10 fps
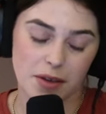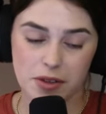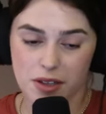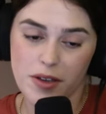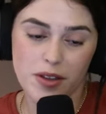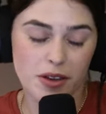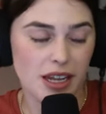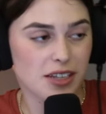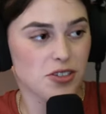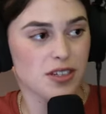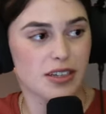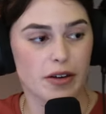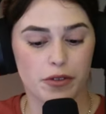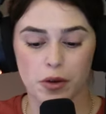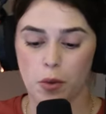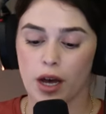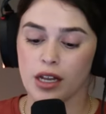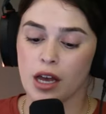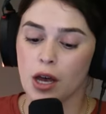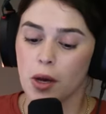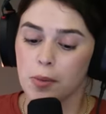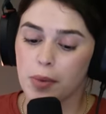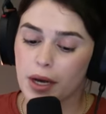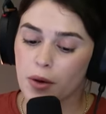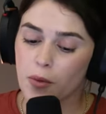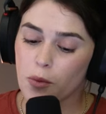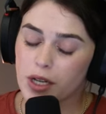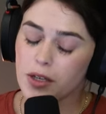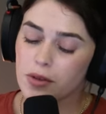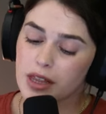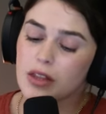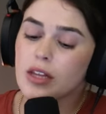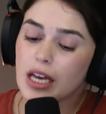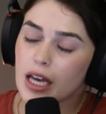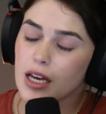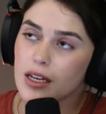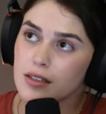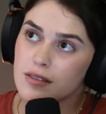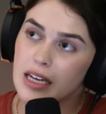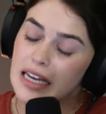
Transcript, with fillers: I mean, you, you can answer this however you want, but what do you think